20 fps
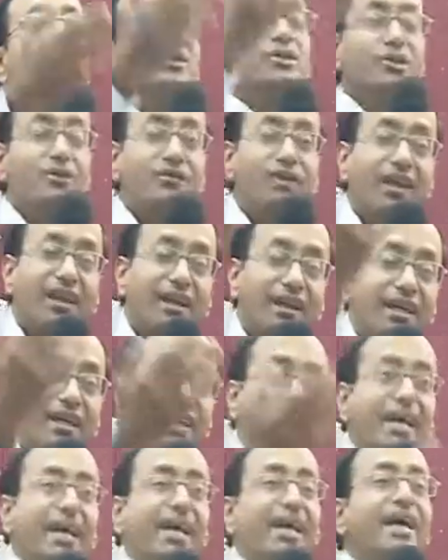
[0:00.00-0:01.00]
You will
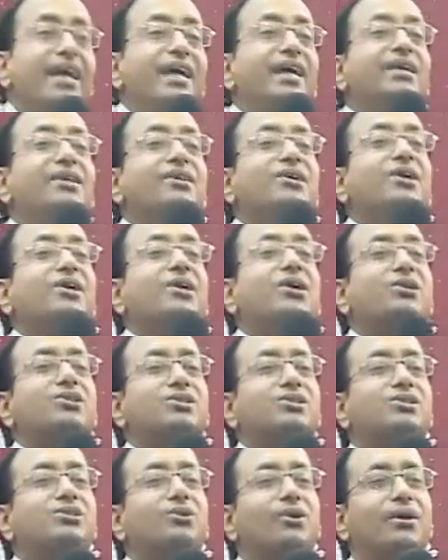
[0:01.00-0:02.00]
regain your
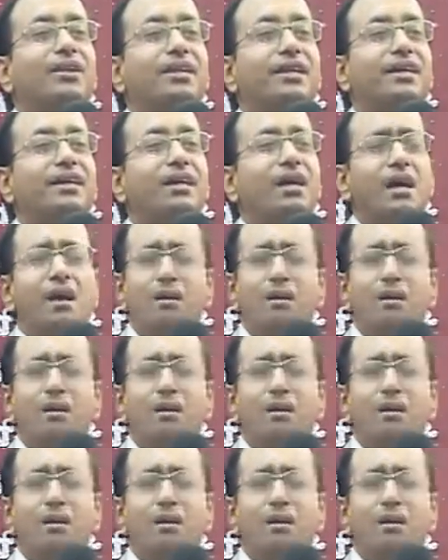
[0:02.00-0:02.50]
lost honor.